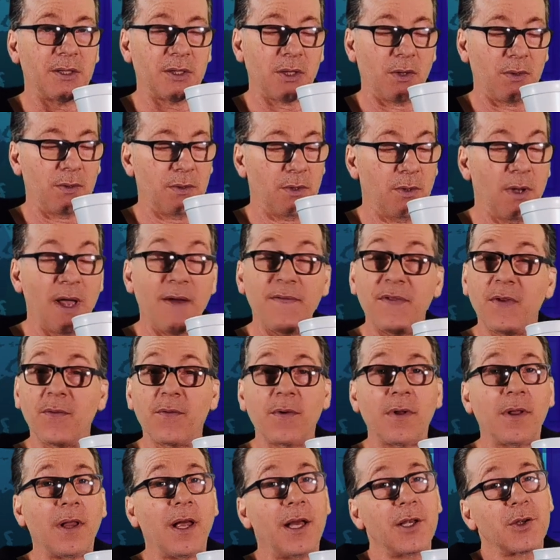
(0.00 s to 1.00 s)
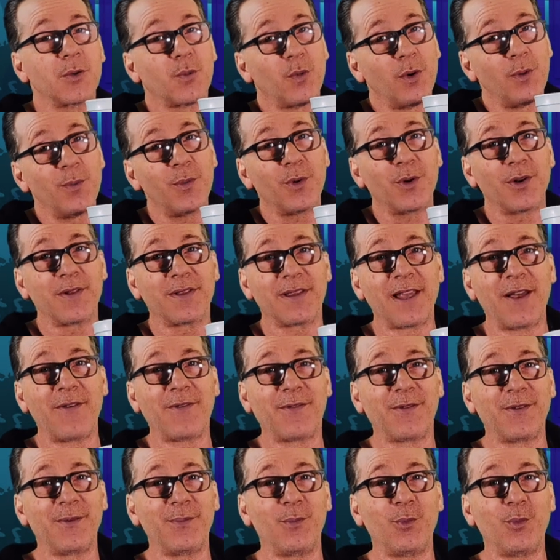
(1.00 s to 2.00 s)
So you have to realize women are
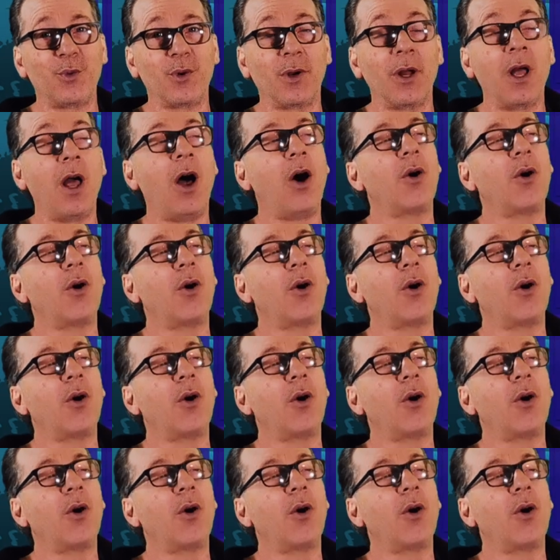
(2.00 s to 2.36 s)
definitely more...